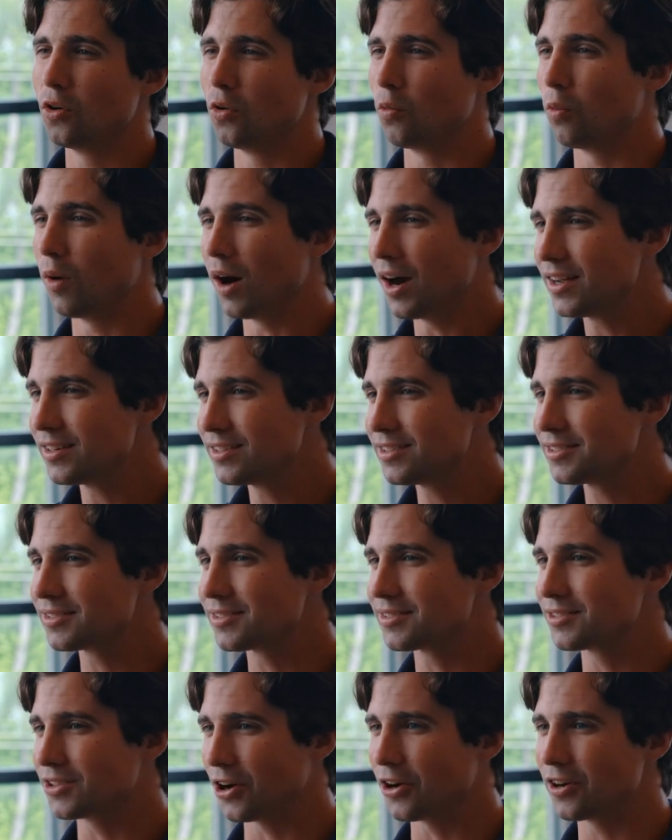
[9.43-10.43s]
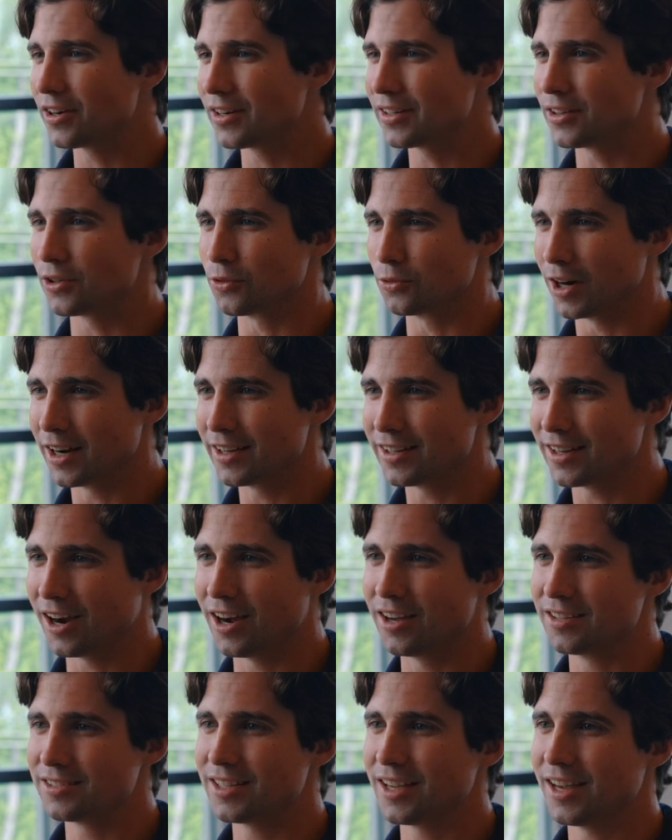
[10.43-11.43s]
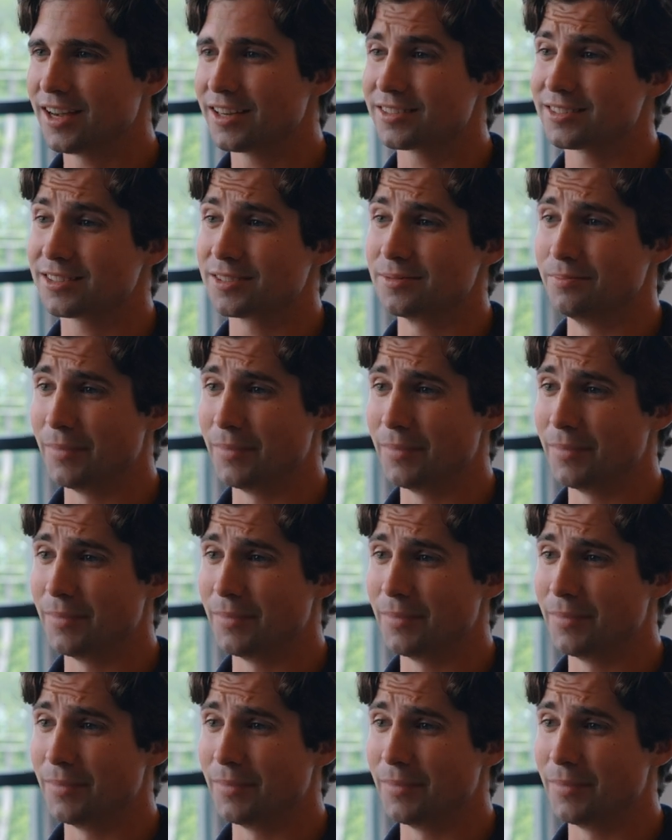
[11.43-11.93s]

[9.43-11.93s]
Why does targeting the right contacts